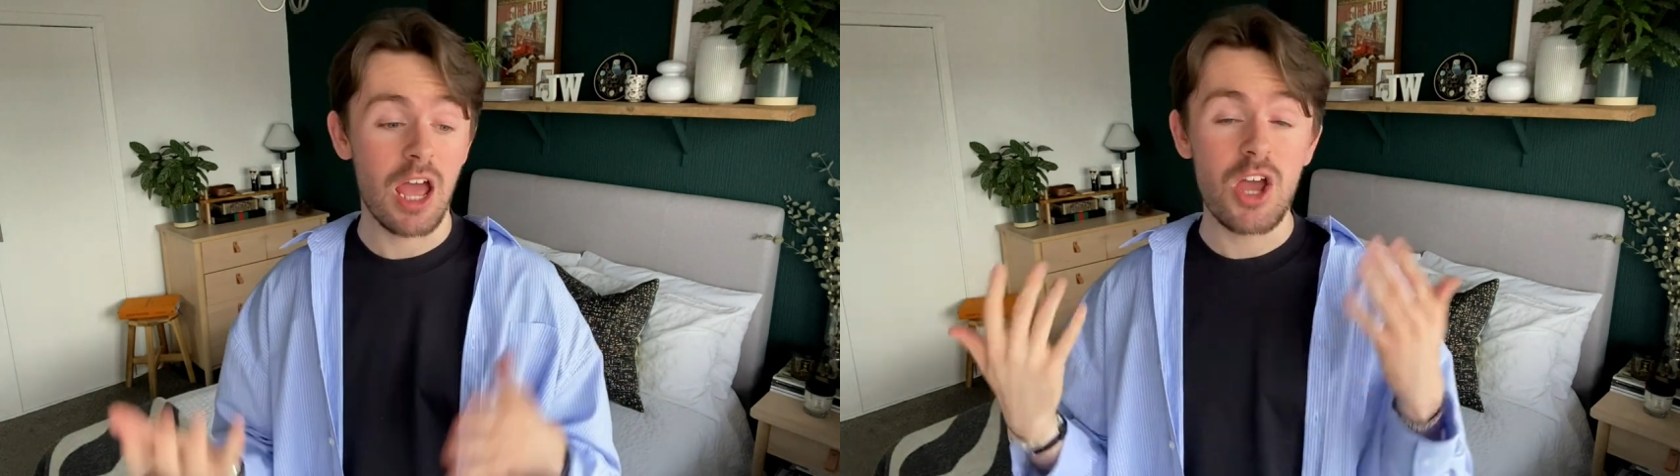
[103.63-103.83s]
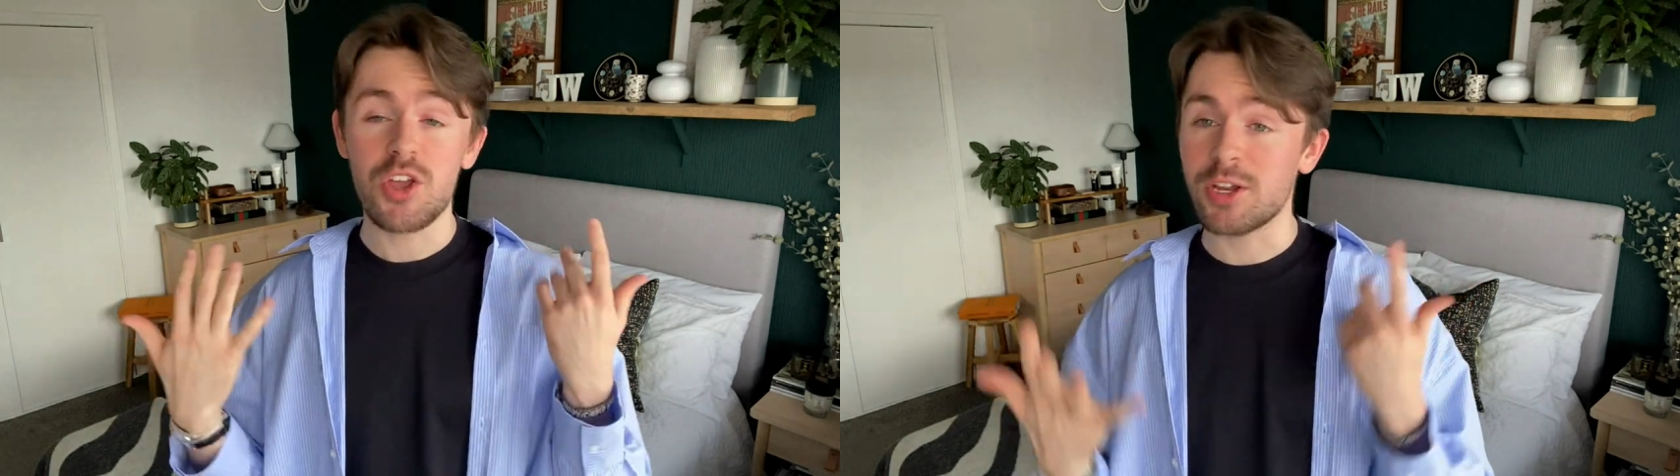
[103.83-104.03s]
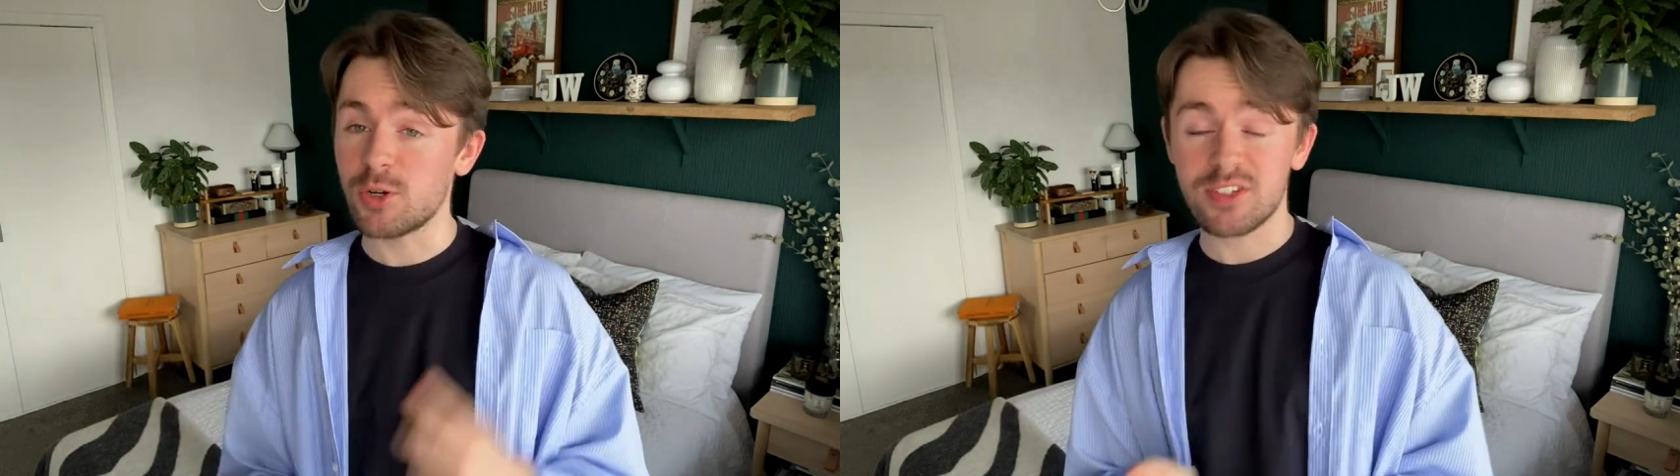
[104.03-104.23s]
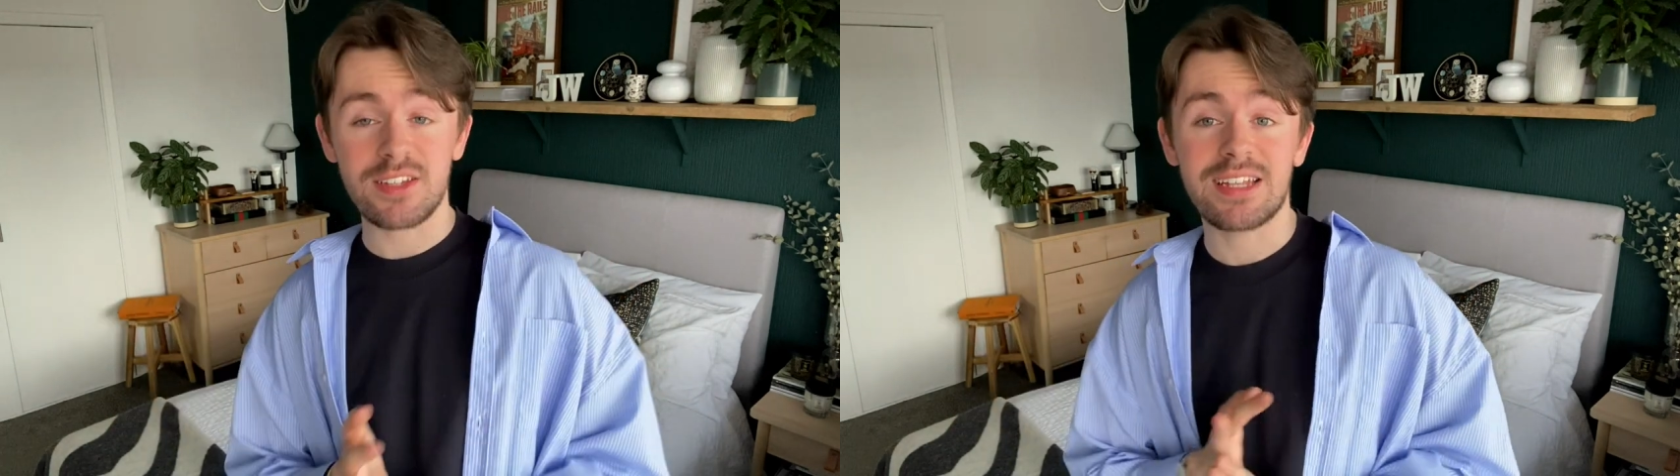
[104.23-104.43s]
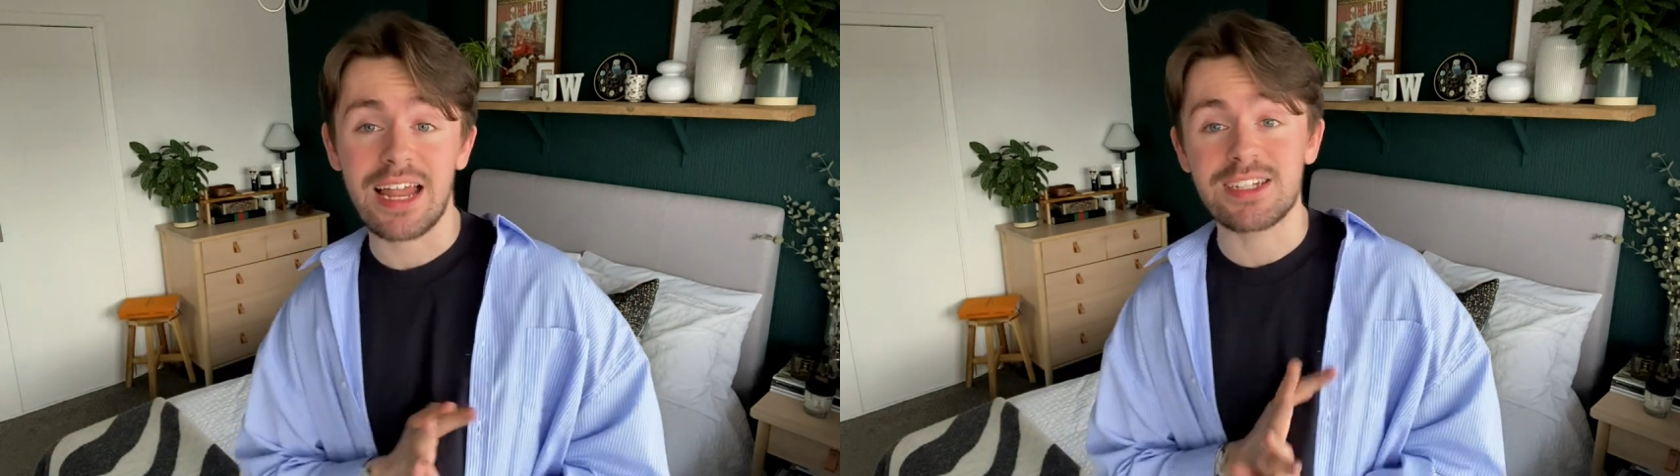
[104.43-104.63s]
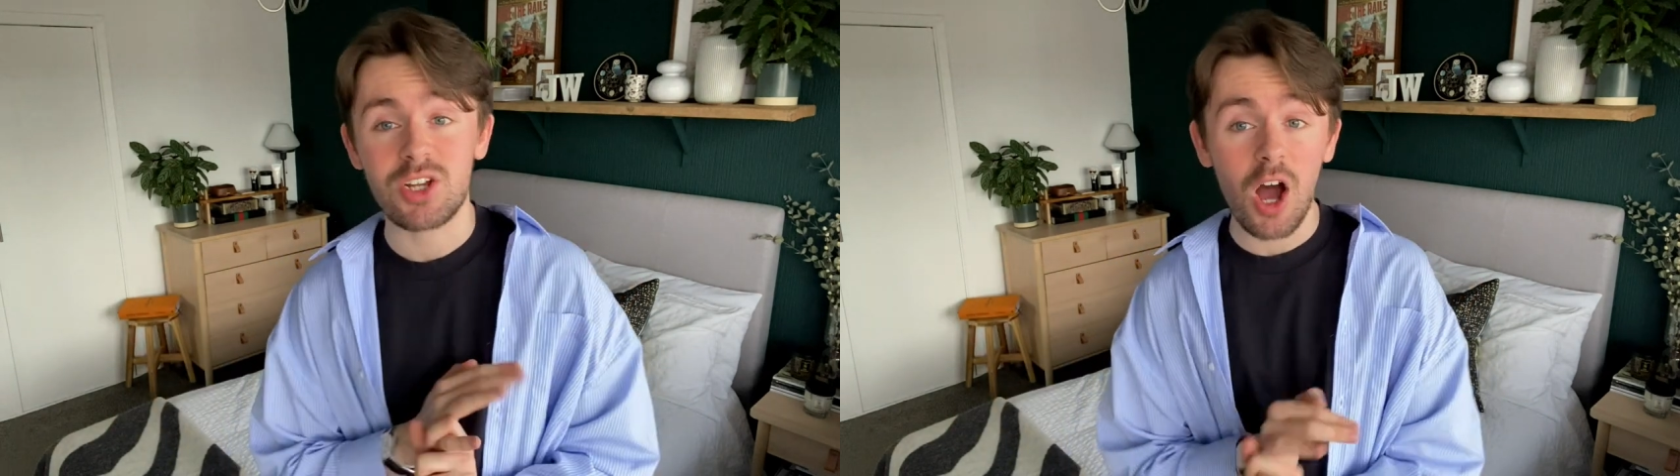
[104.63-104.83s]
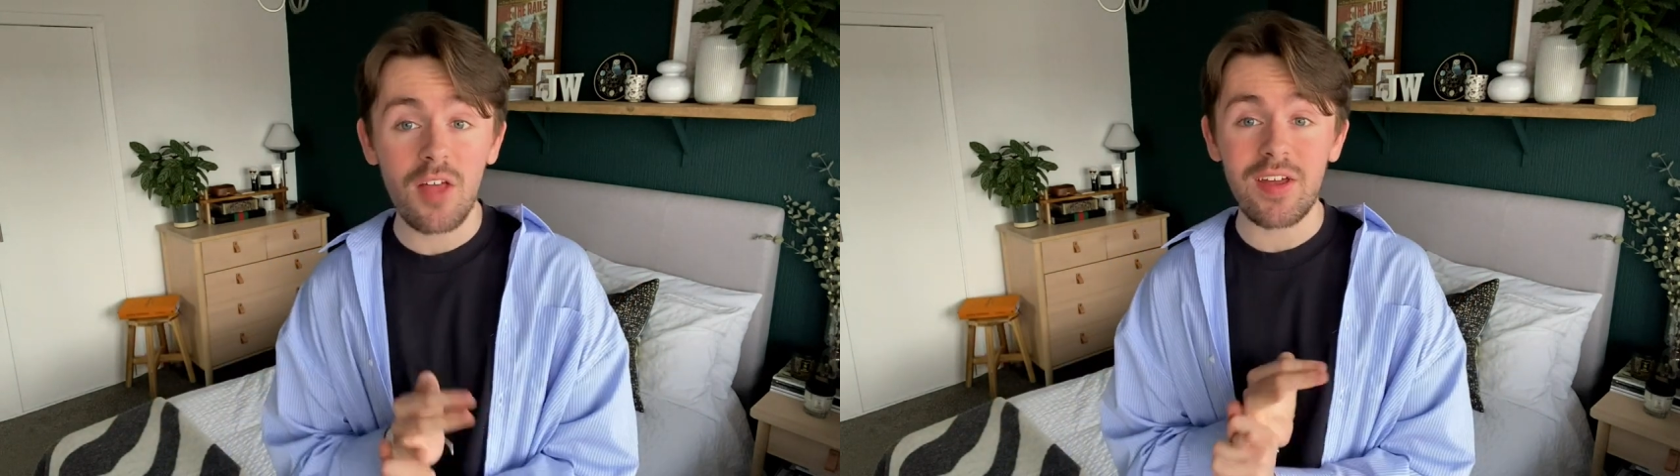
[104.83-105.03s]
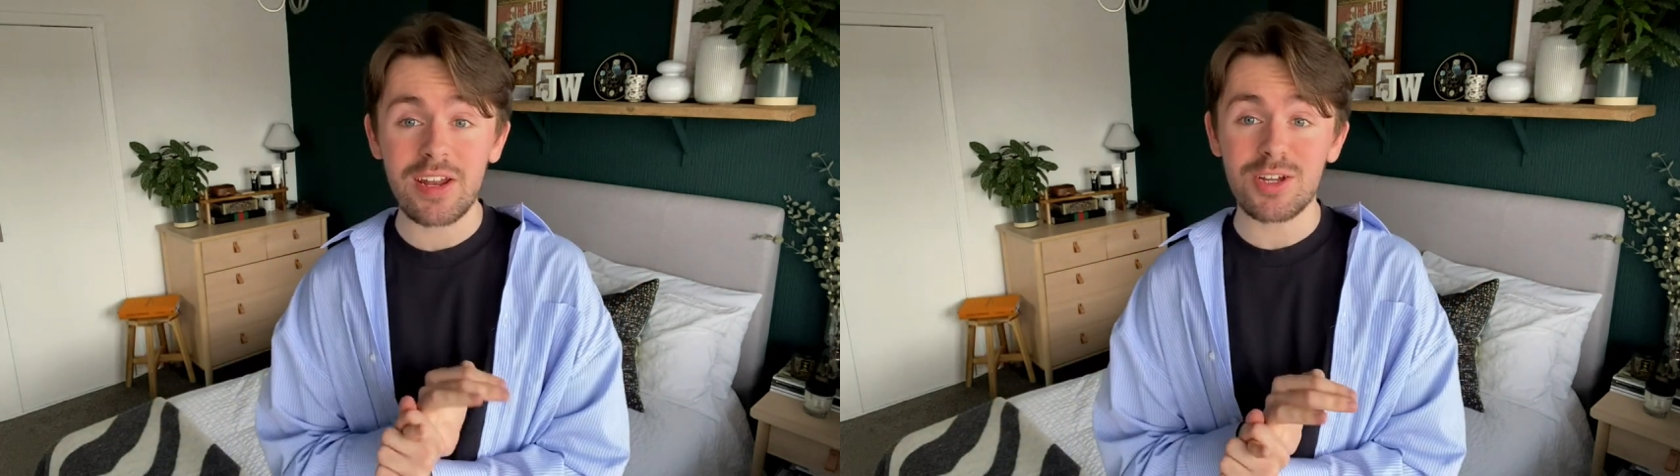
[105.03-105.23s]
You can also select a card
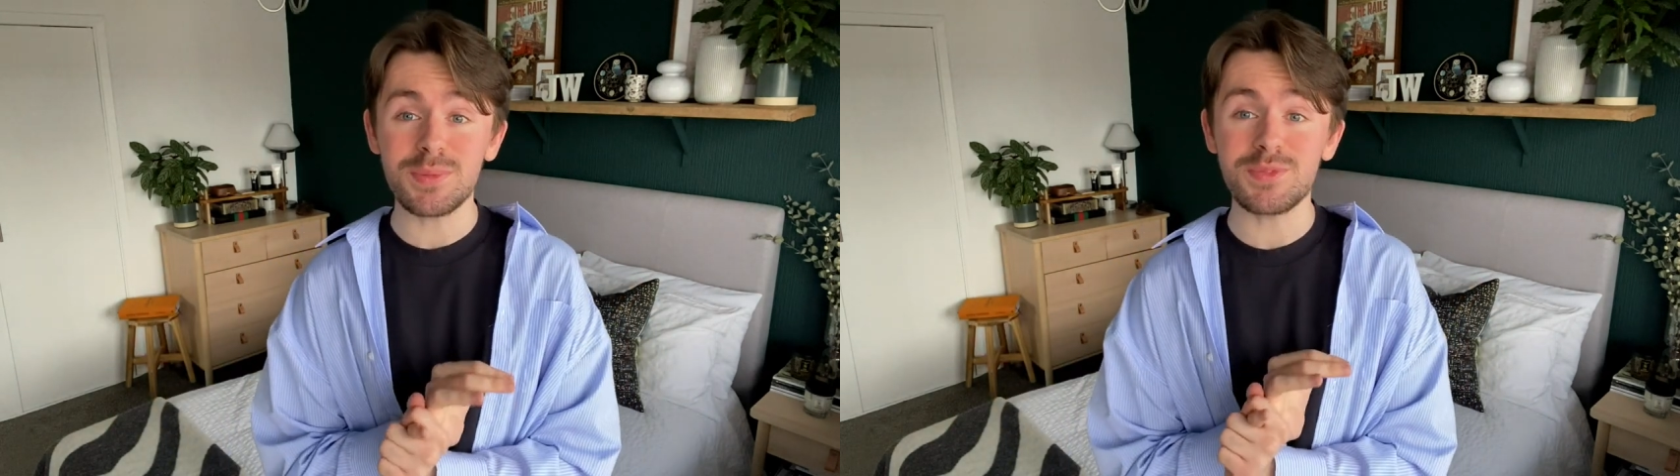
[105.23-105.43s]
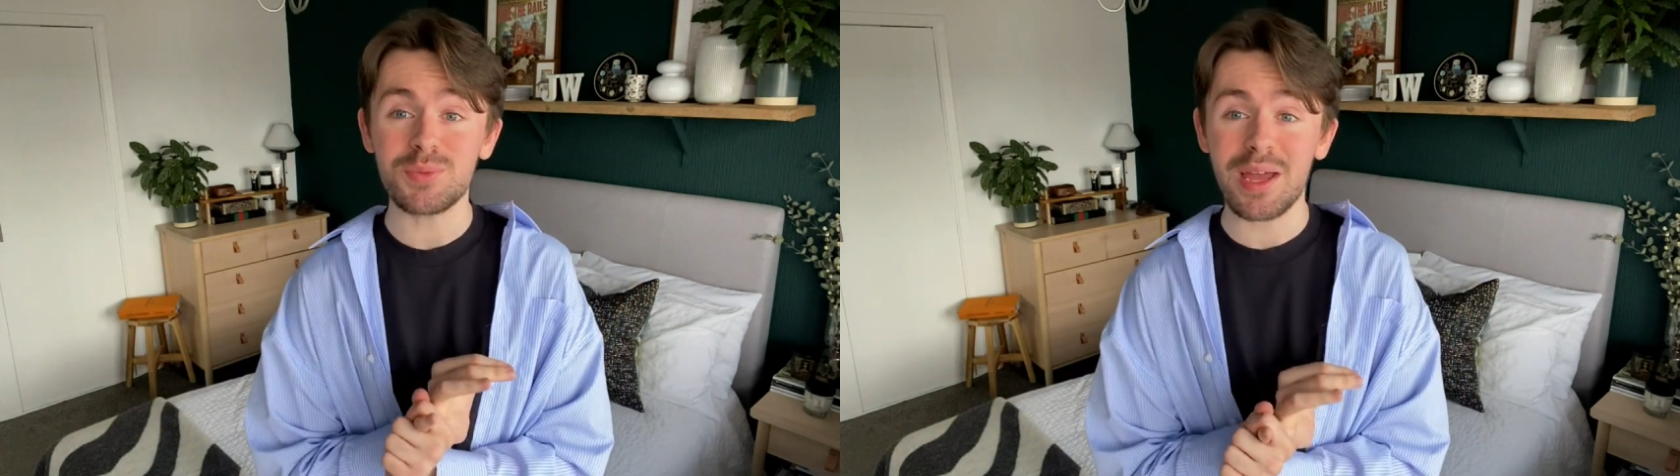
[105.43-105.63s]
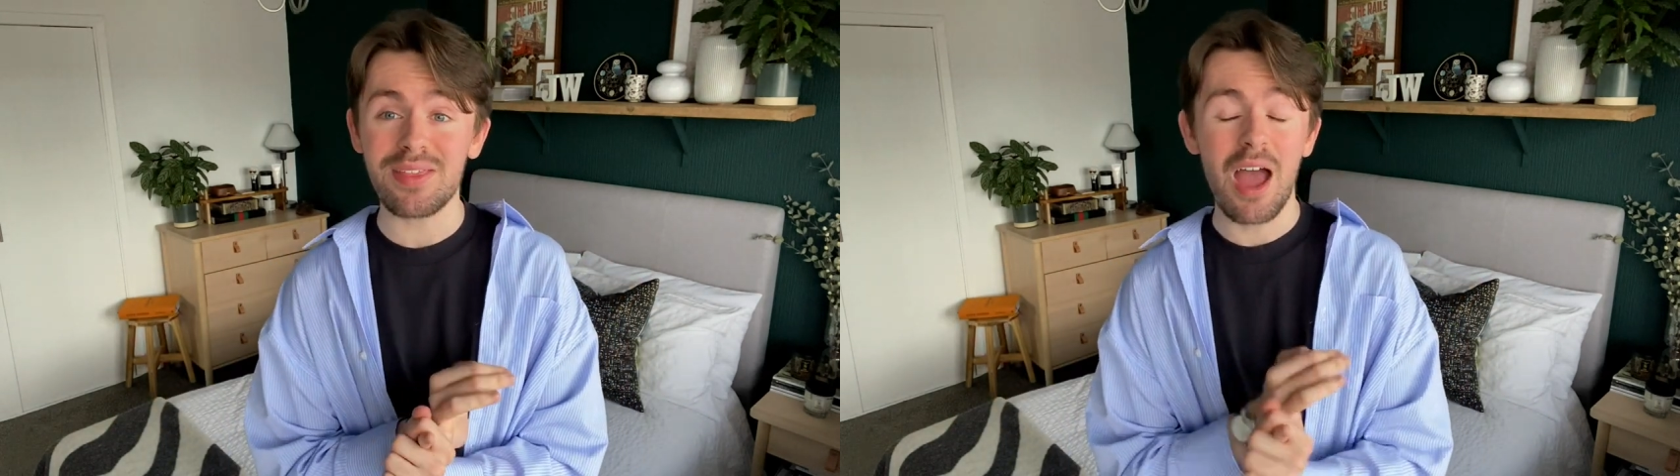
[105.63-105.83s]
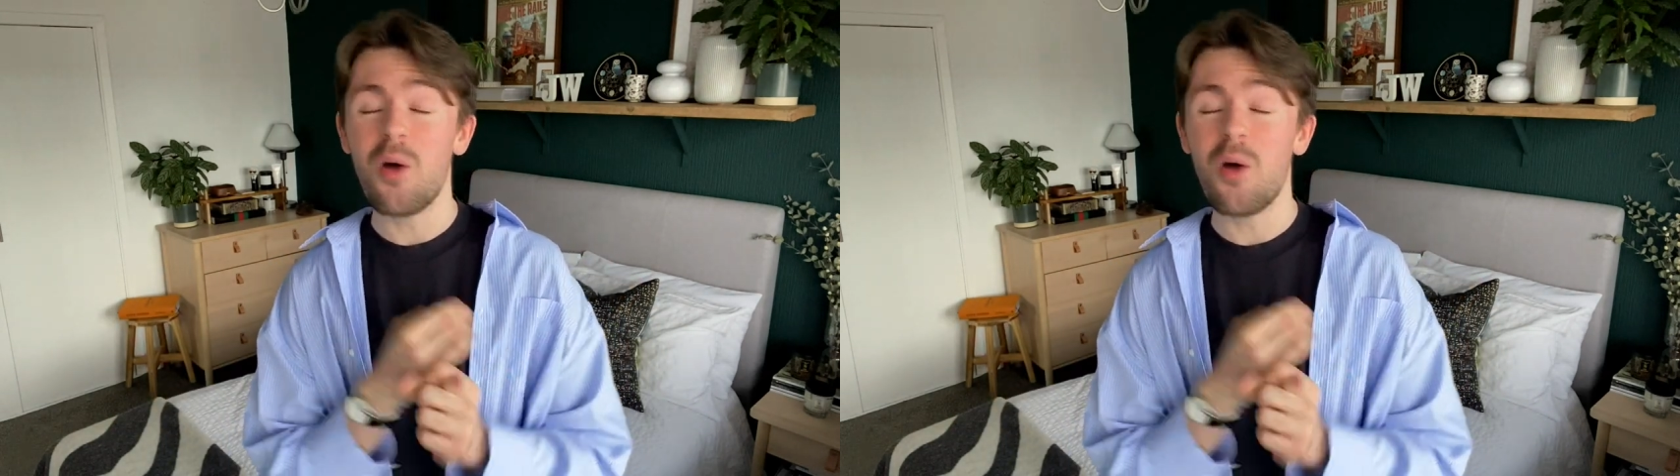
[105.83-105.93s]
that it comes with,